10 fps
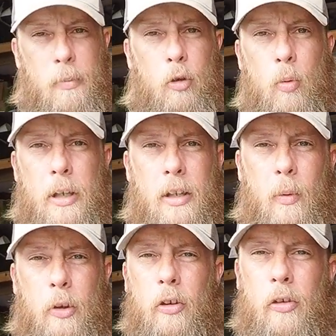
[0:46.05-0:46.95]
in-between
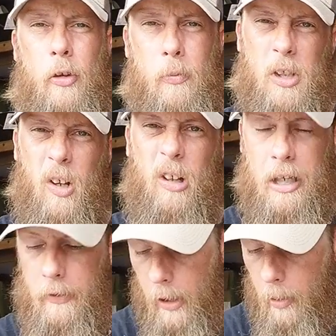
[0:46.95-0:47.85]
that we'll just,
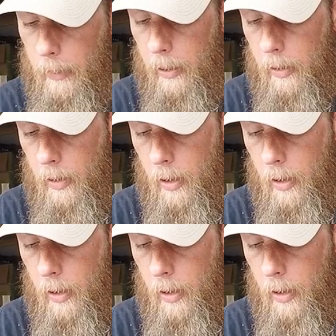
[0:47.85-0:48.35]
kind of talk about.